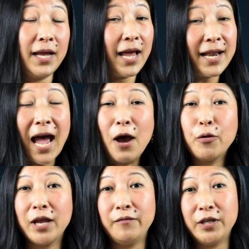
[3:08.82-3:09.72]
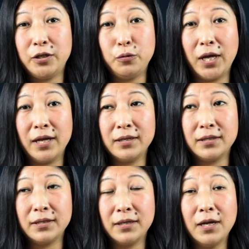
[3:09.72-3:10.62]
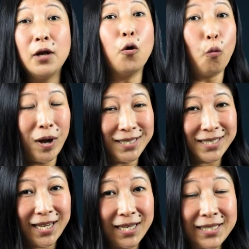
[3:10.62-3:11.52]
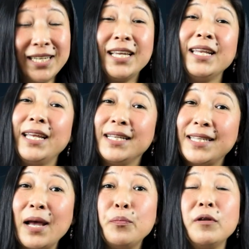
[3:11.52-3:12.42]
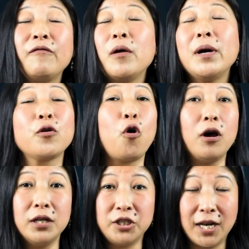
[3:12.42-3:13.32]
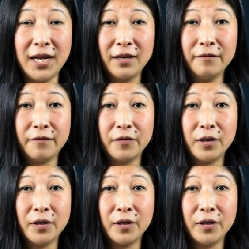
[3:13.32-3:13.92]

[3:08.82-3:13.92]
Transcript: And how can we do that? Once again, taking an example from our college life,